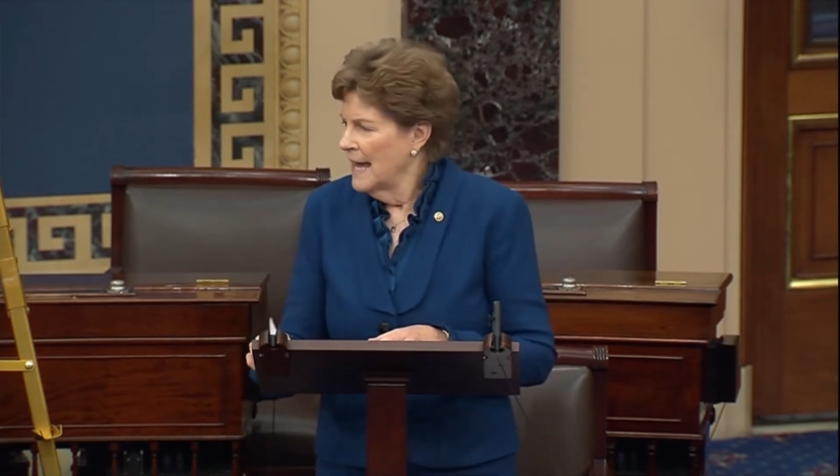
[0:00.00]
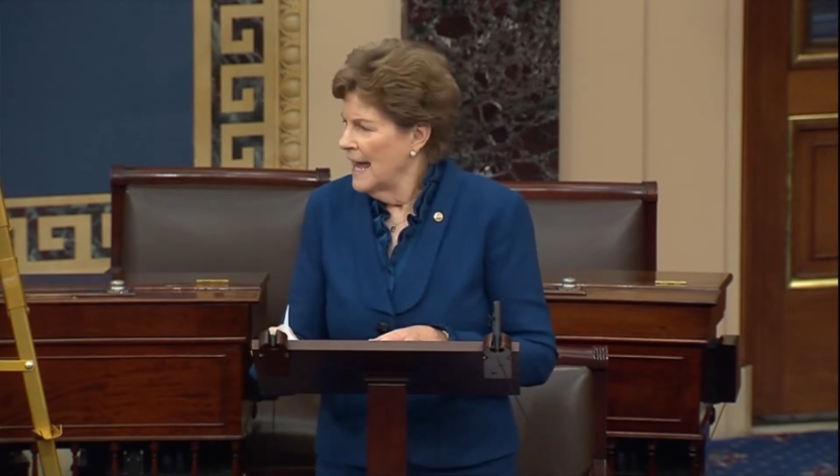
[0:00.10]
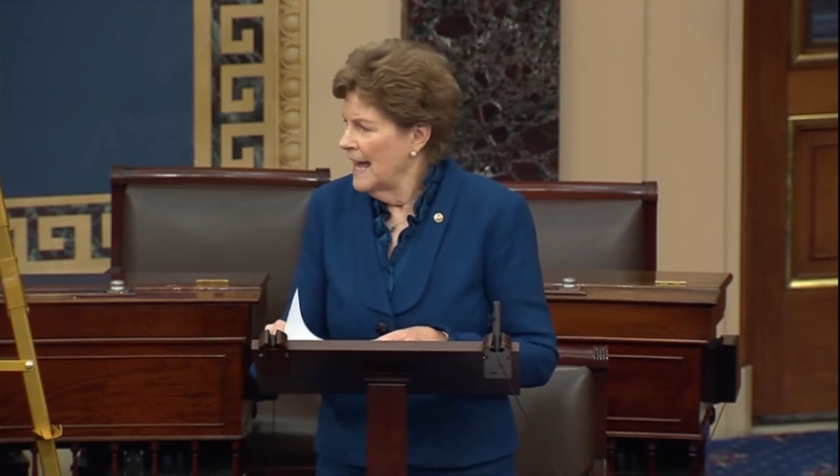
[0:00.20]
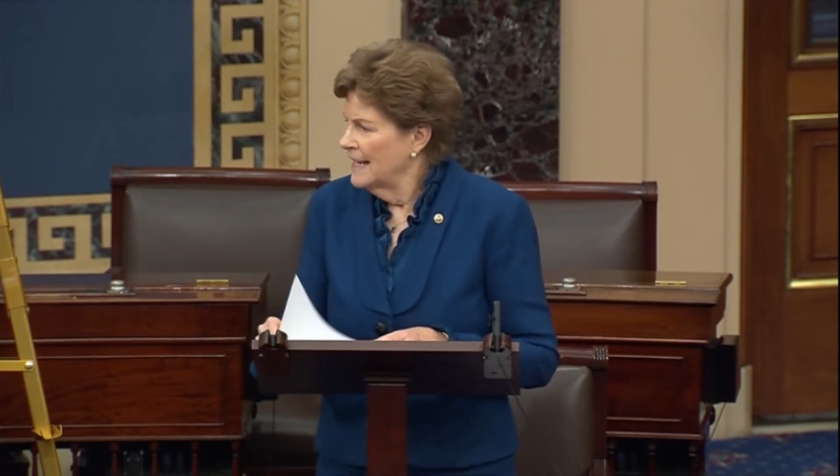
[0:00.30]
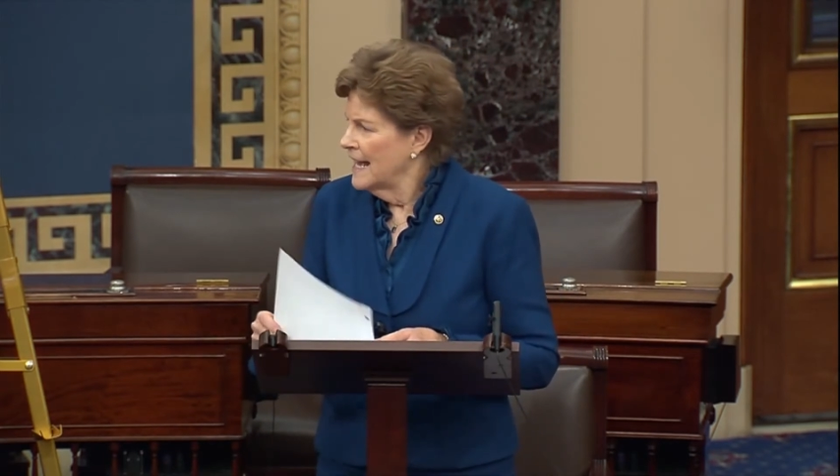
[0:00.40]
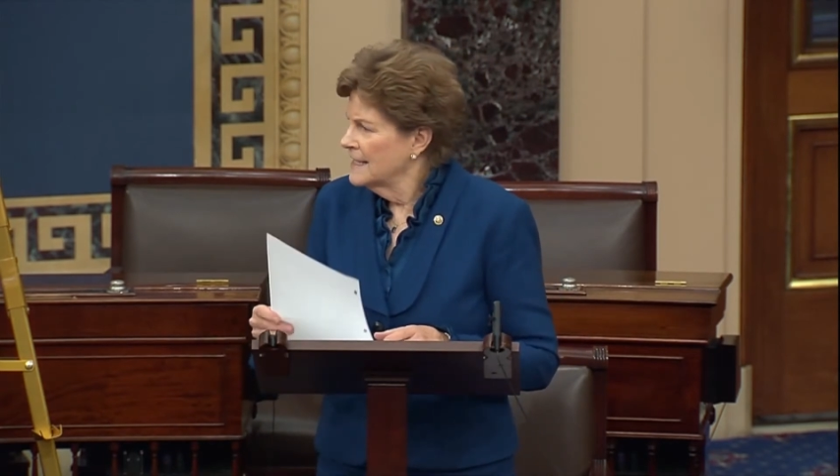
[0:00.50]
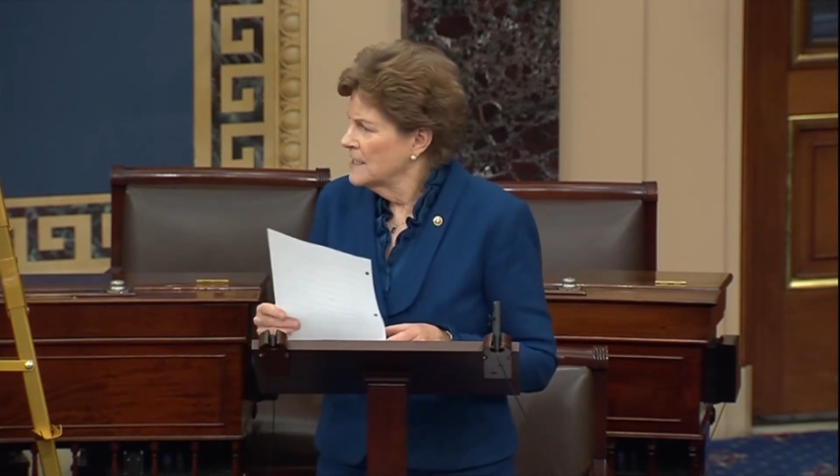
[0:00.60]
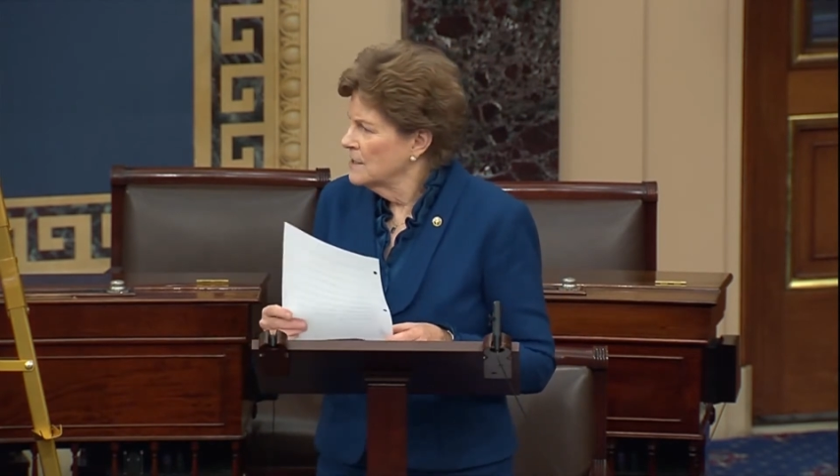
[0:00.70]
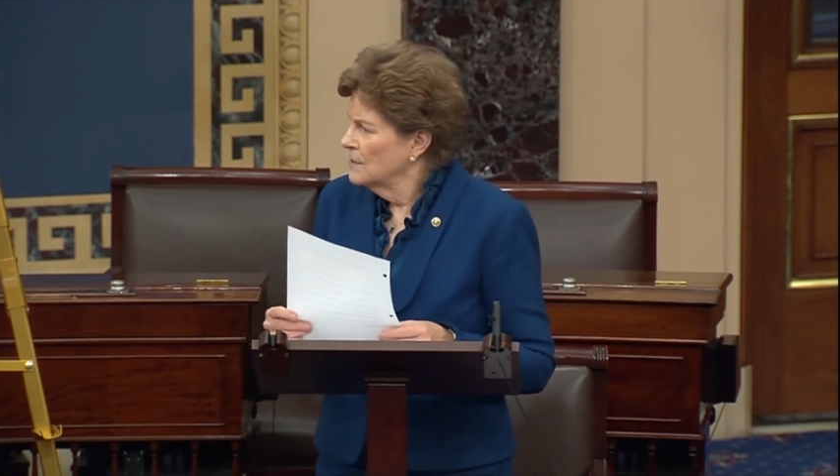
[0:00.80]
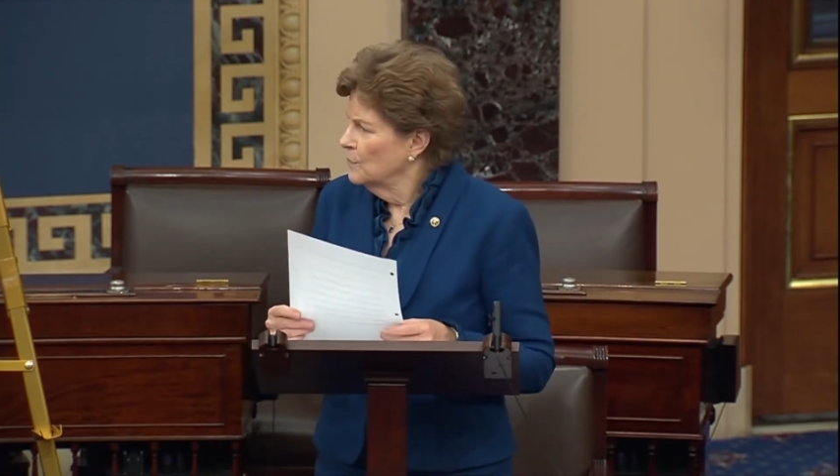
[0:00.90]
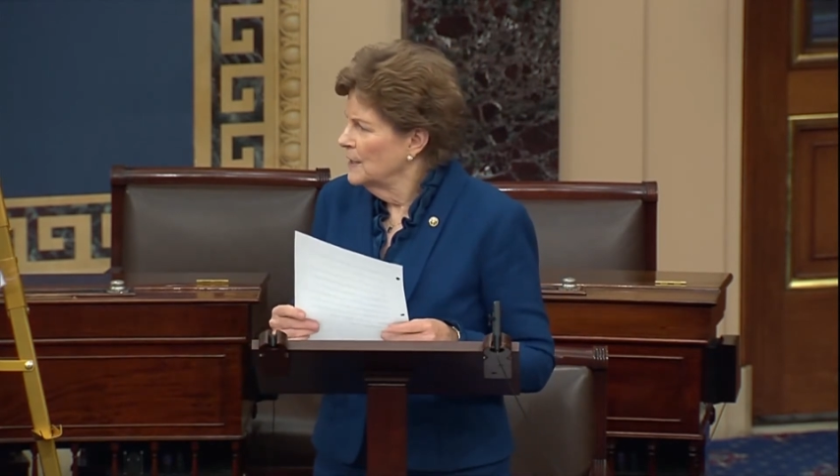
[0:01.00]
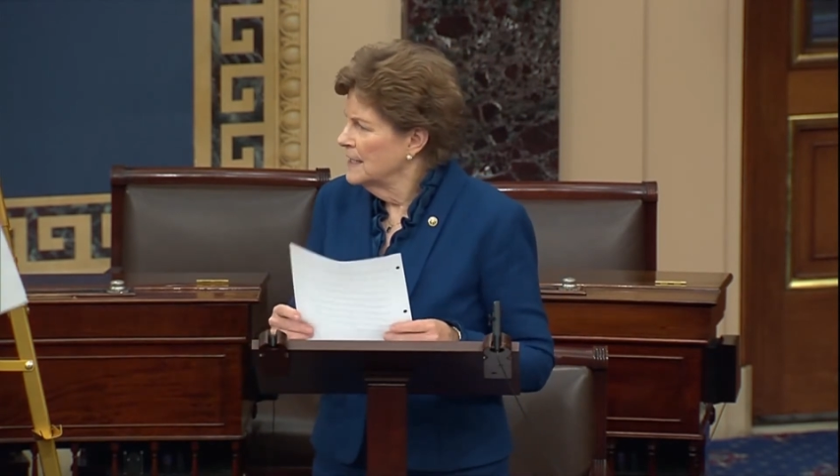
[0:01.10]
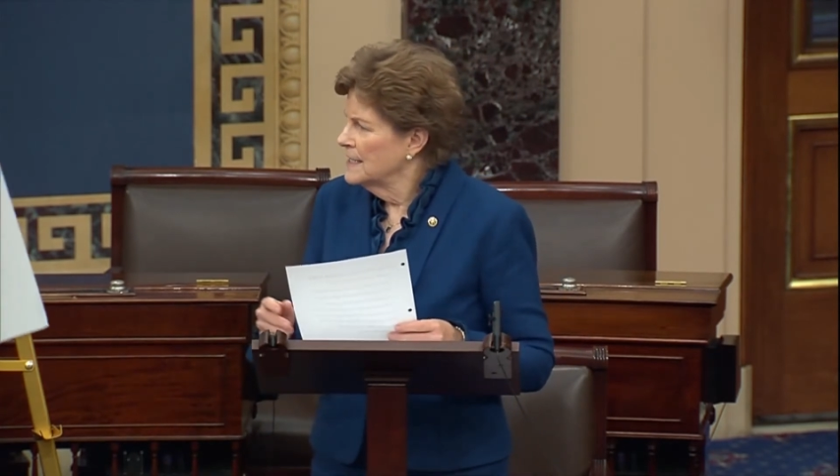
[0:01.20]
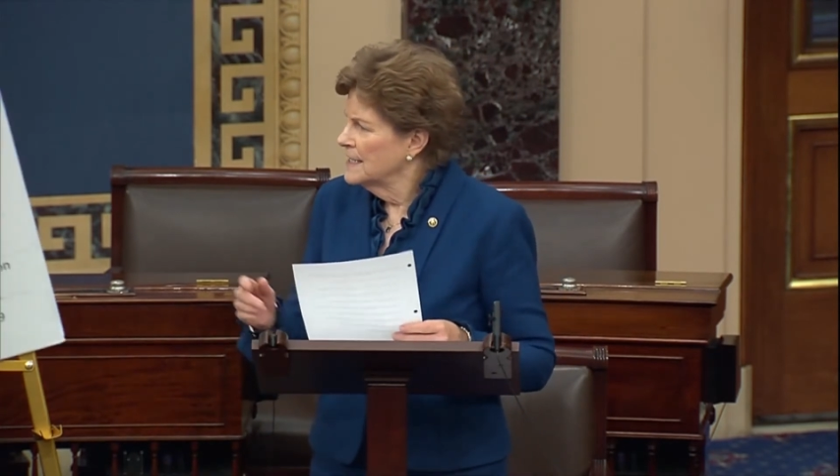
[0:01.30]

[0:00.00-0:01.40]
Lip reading: And as we can